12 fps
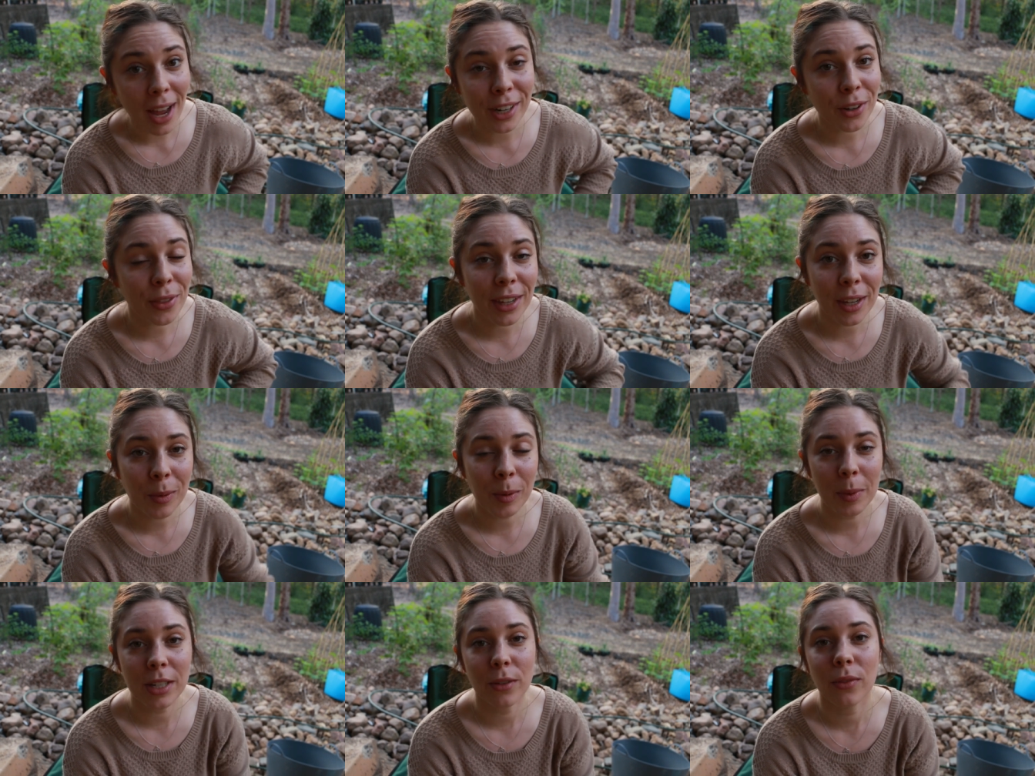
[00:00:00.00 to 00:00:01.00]
I don't think it
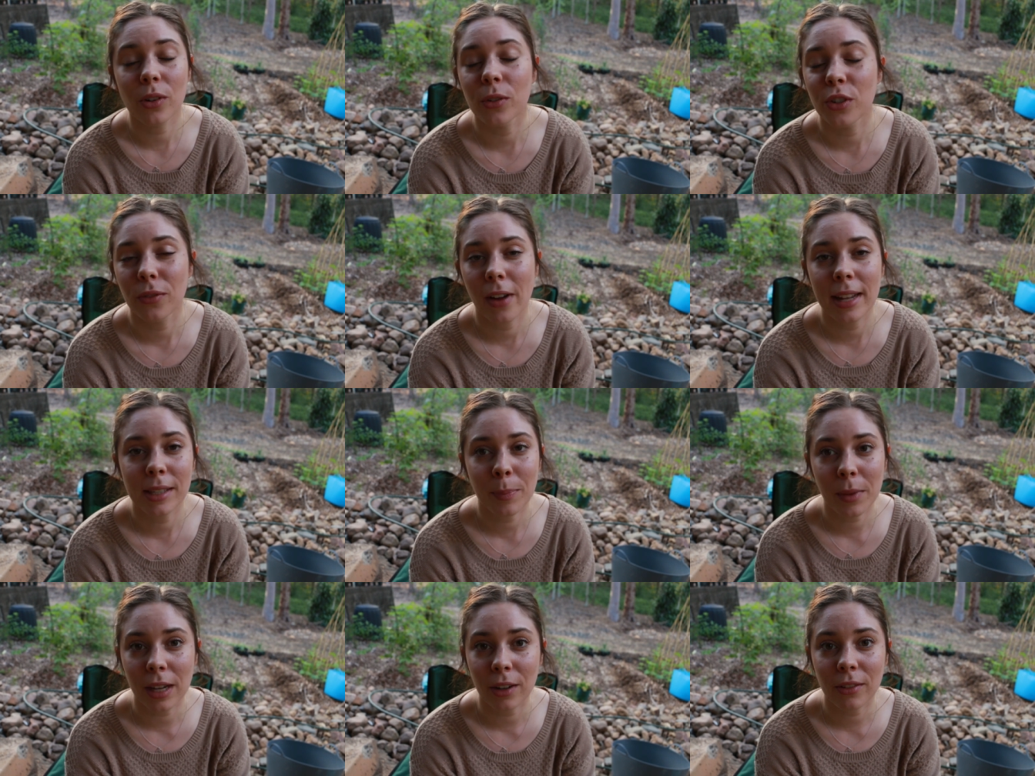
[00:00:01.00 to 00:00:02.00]
would be difficult to find
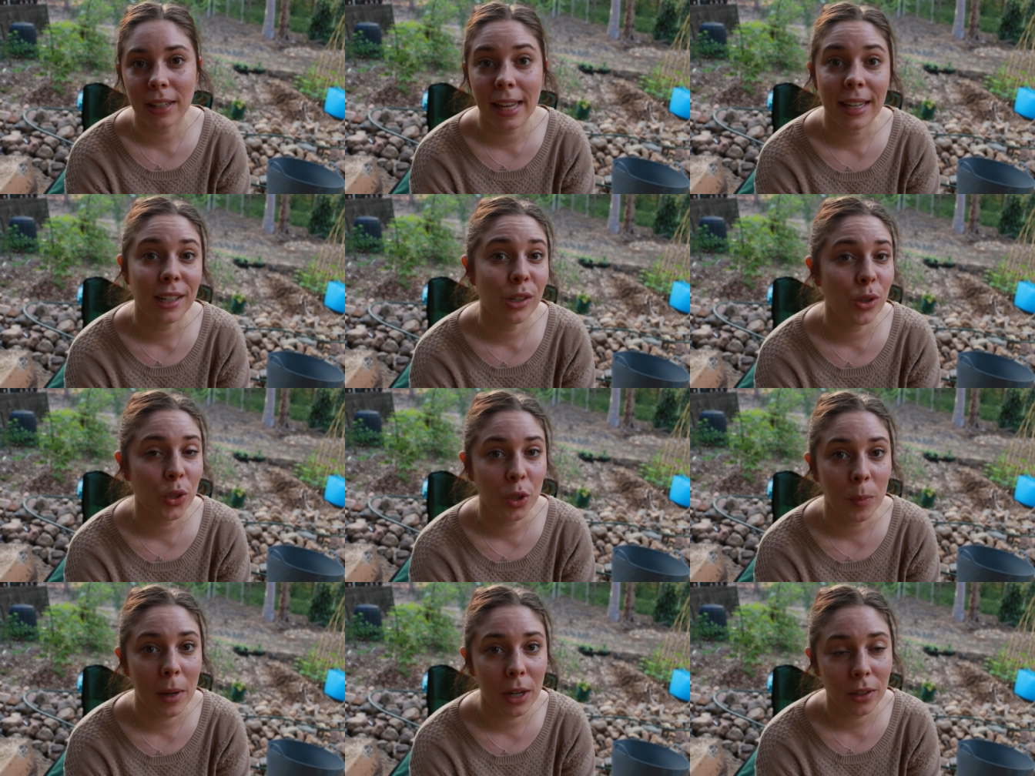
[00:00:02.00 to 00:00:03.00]
something related
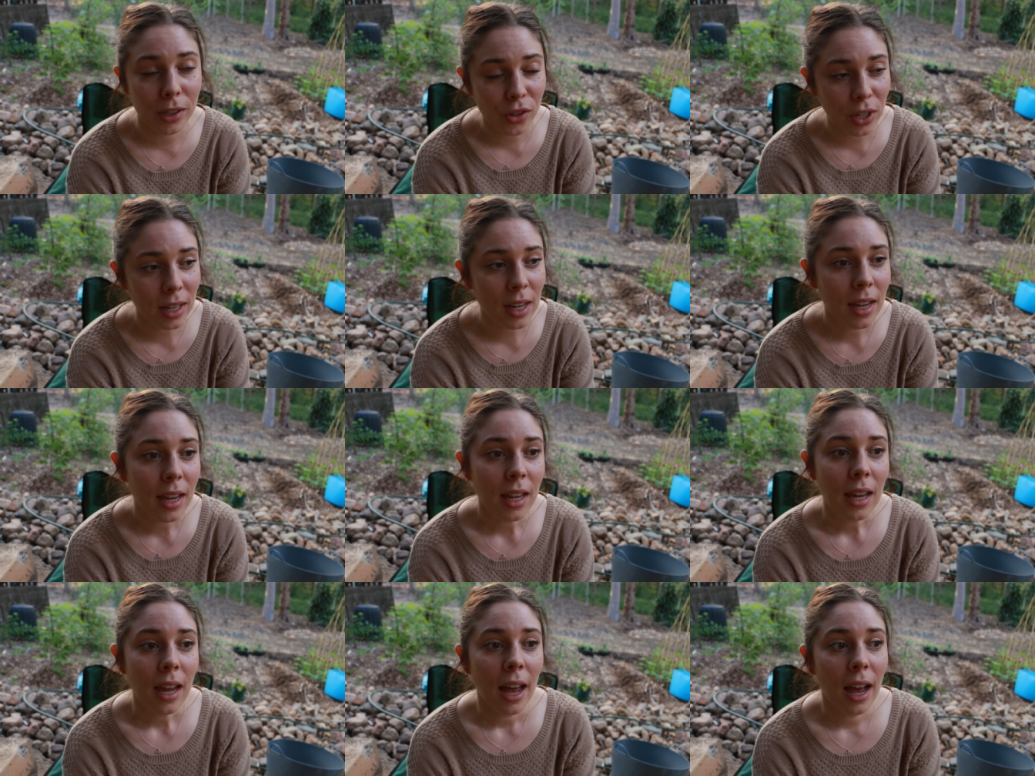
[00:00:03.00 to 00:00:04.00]
to biology.
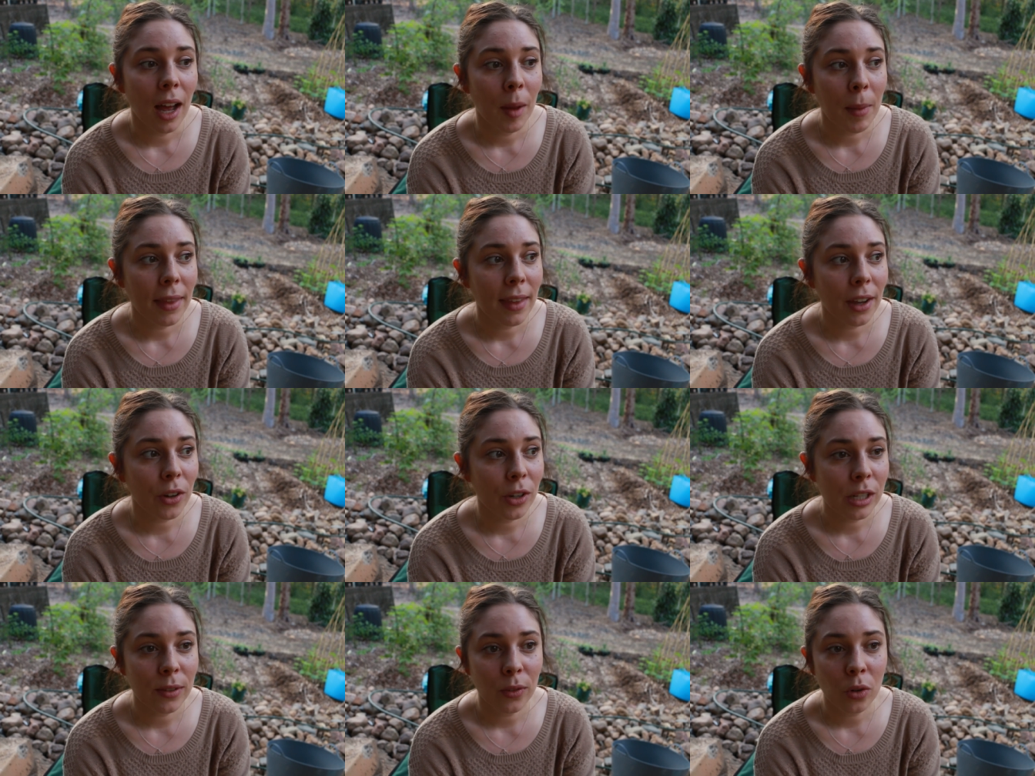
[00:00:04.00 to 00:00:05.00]
Um, and that
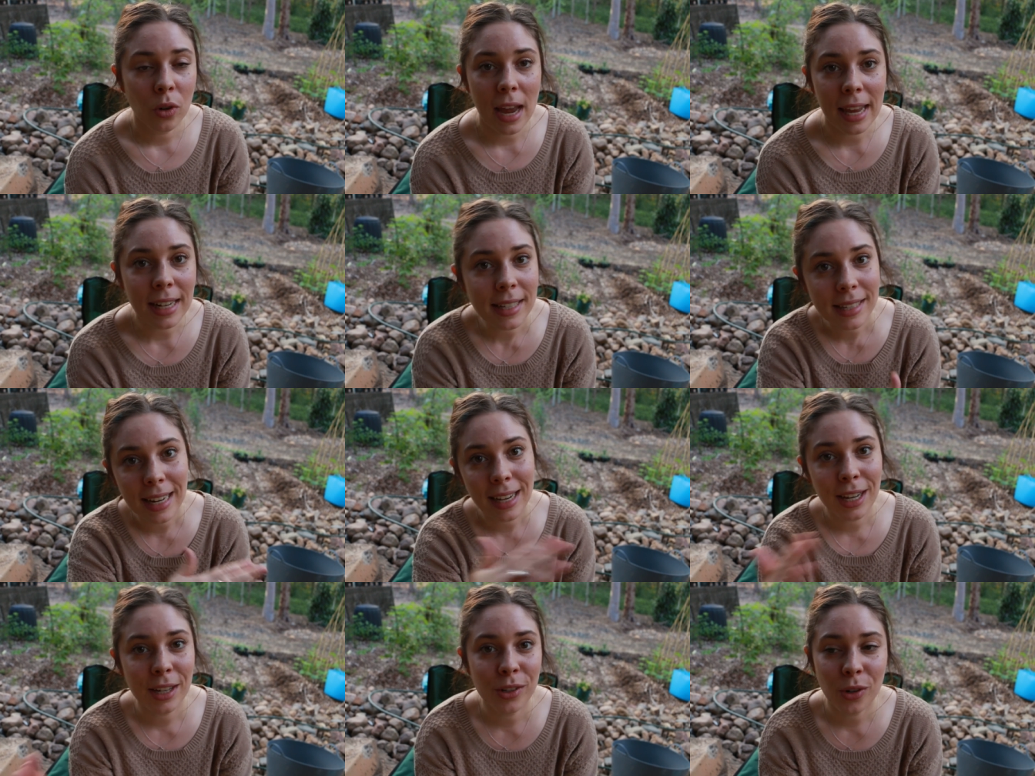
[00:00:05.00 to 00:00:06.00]
goes for any
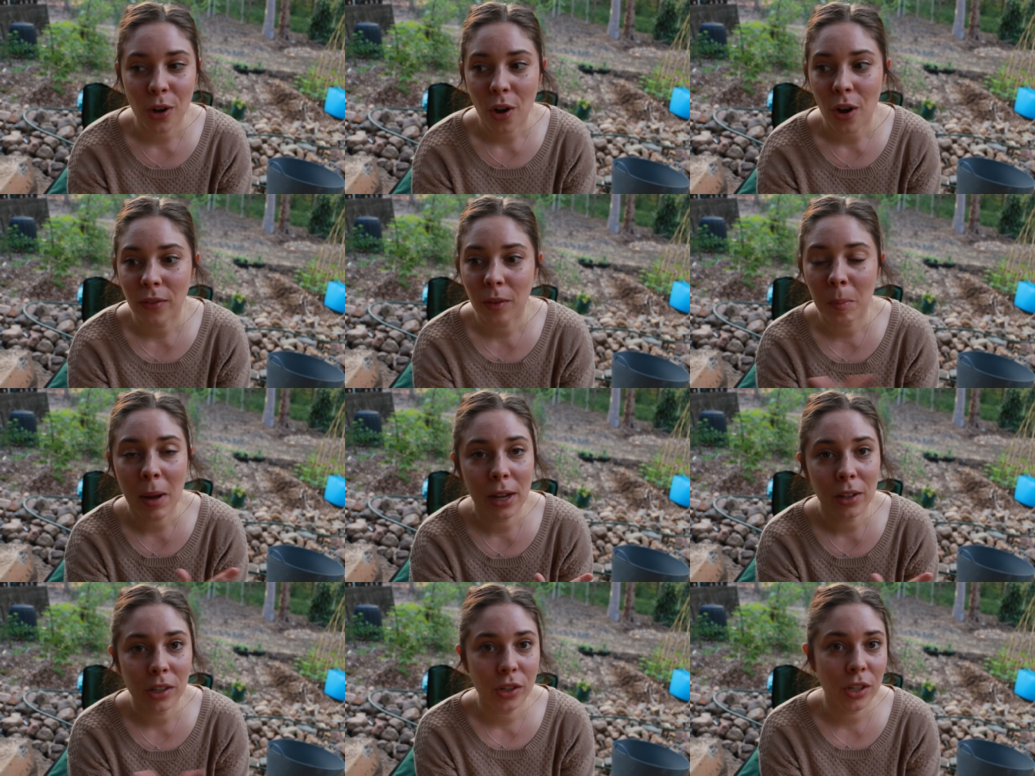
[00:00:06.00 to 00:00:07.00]
stage of a
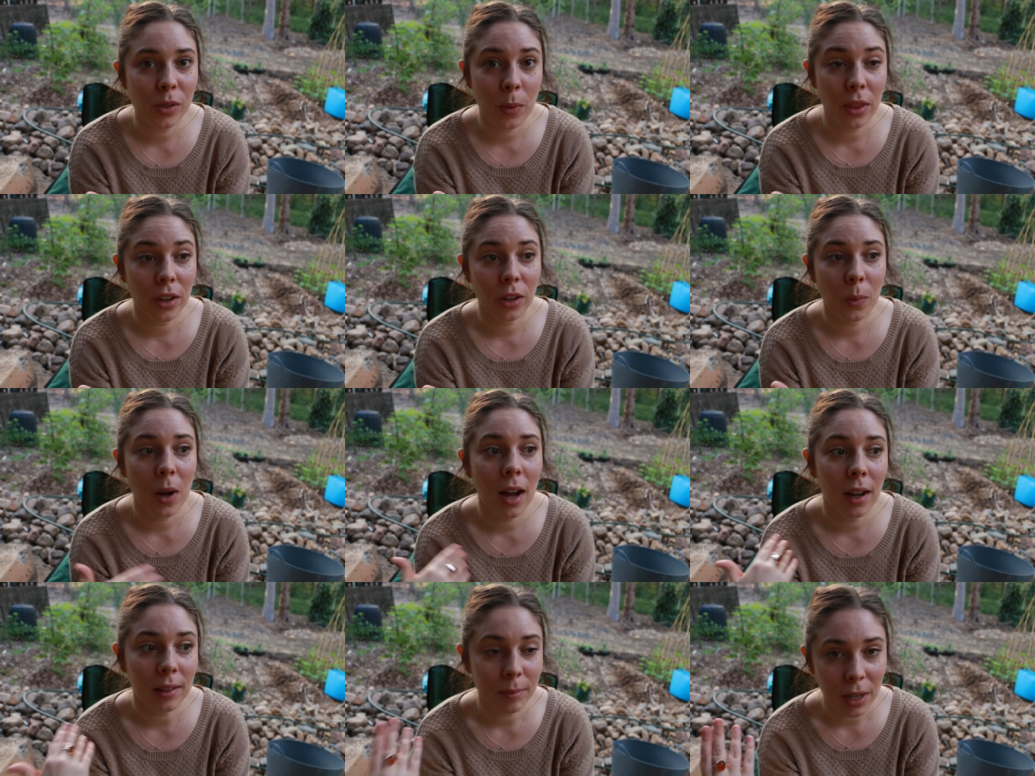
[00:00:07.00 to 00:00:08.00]
biologist, whether you
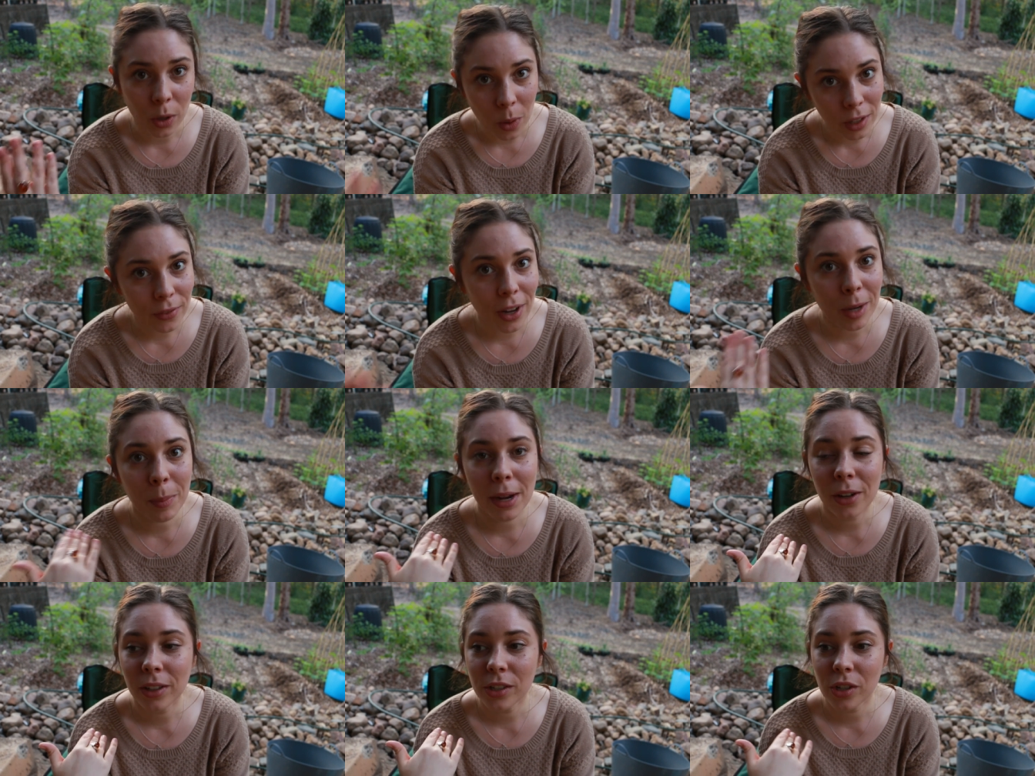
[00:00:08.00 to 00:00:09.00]
are a qualified
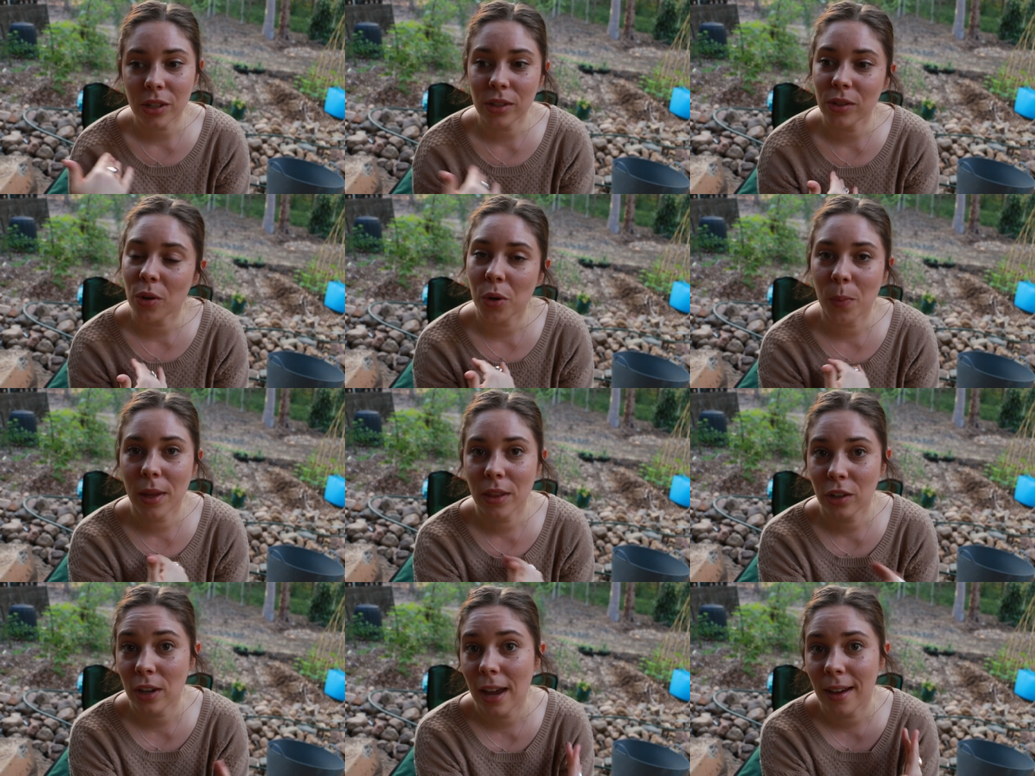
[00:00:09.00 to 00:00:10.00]
biologist or
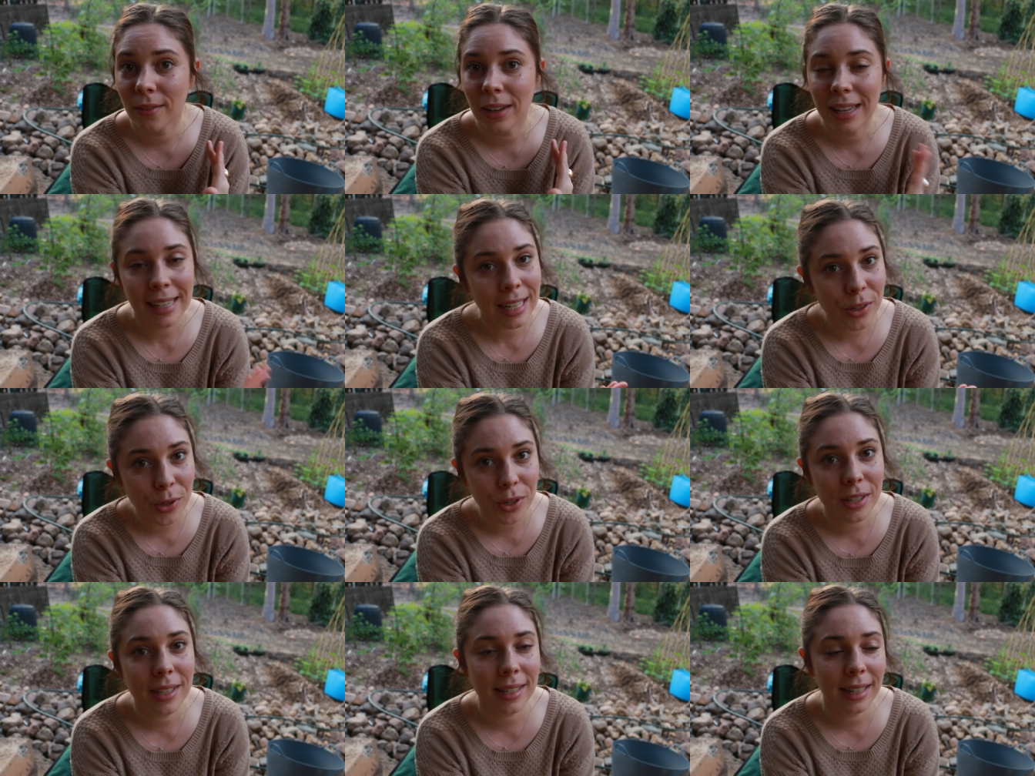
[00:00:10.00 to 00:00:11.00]
whether you have an
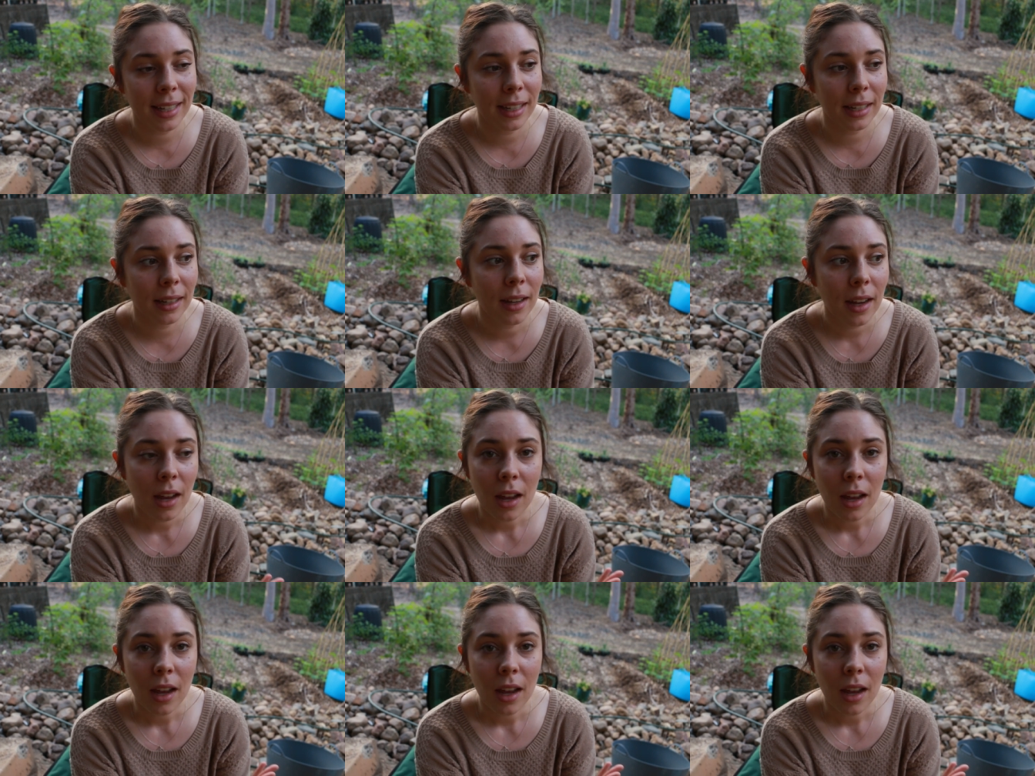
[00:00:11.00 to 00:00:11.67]
interest in